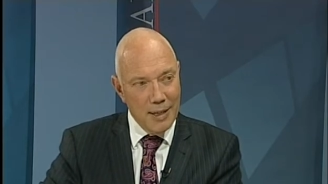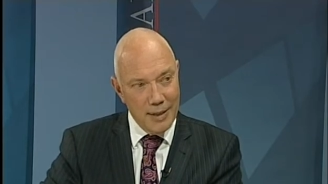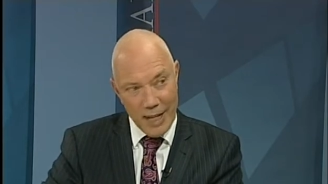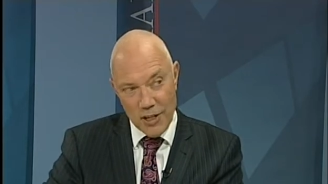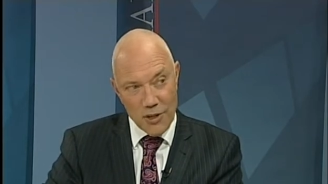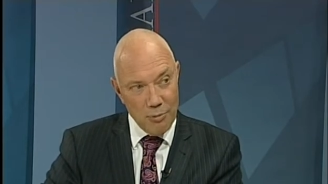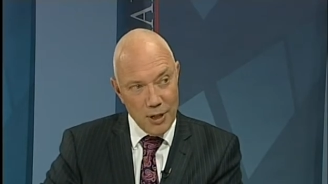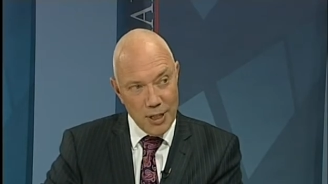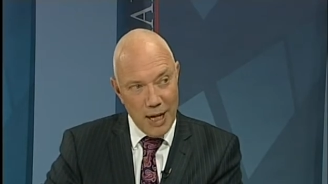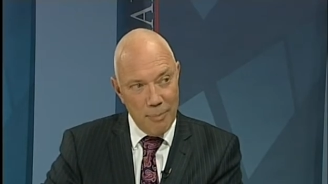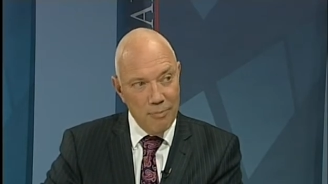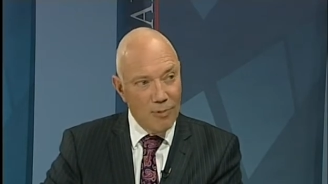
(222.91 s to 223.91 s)
lesser
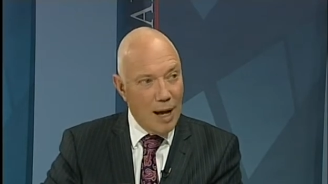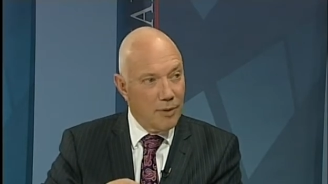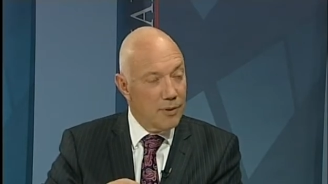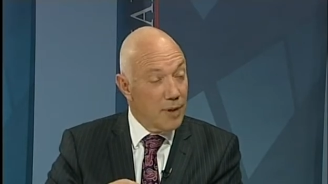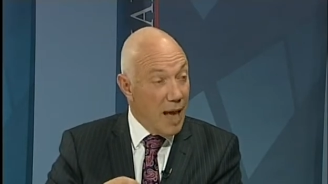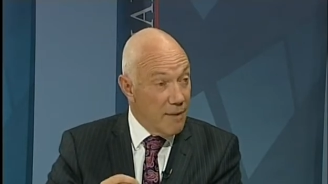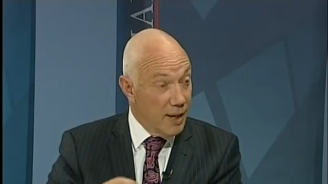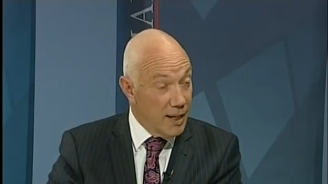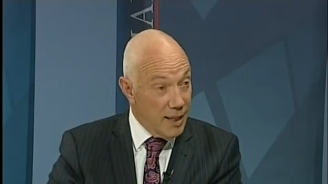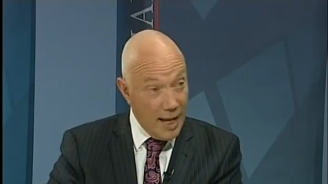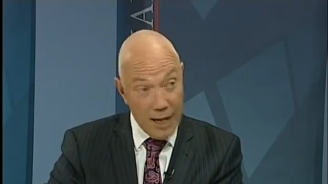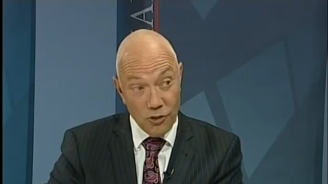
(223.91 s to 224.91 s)
income rather than have a
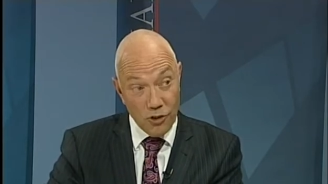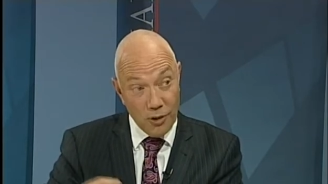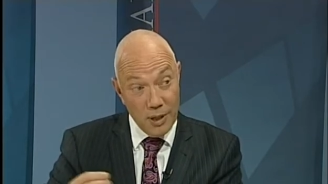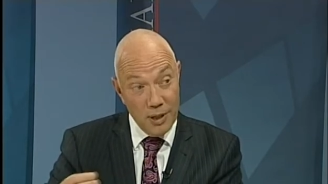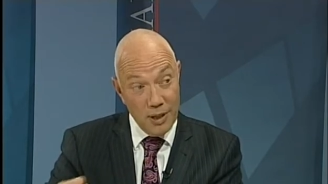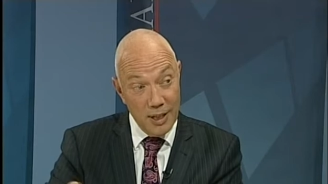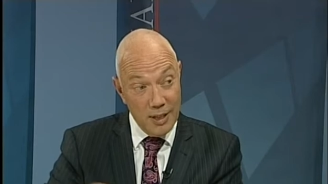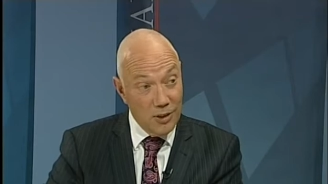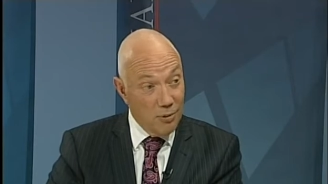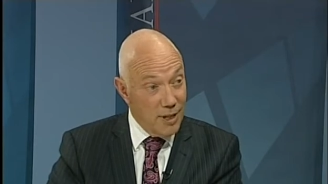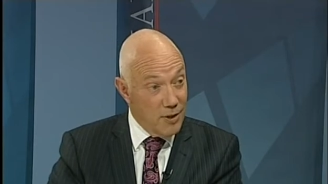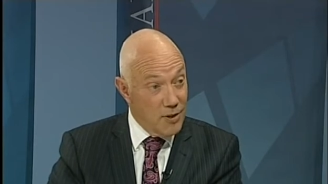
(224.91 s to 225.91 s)
larger
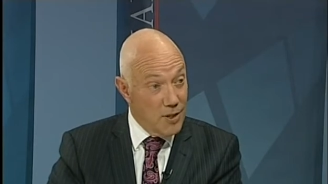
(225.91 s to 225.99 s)
increase.